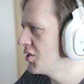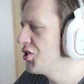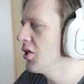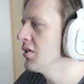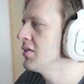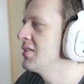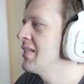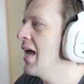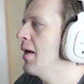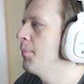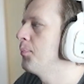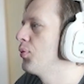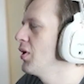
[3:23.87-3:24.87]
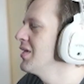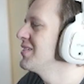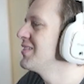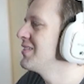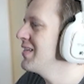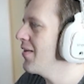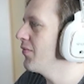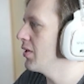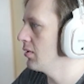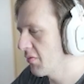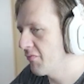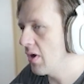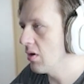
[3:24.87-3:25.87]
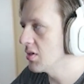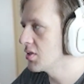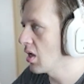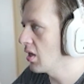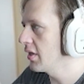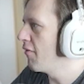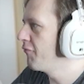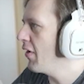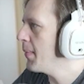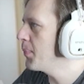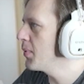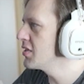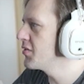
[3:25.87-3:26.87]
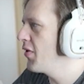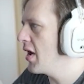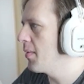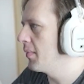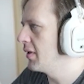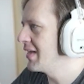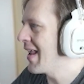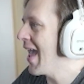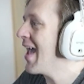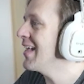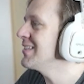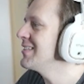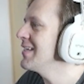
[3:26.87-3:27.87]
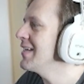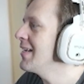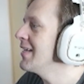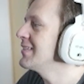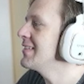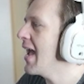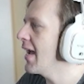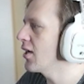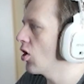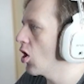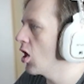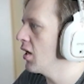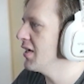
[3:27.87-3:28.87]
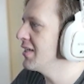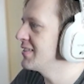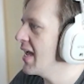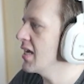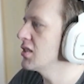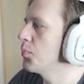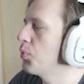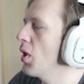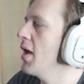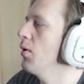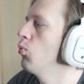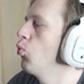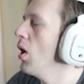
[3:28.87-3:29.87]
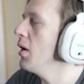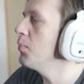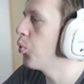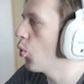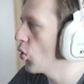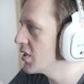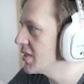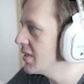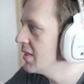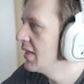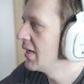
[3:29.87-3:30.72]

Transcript: Shield stat plus 7, very solid. Viper's Venom, enhance an attack card. Attacks apply 1 poison.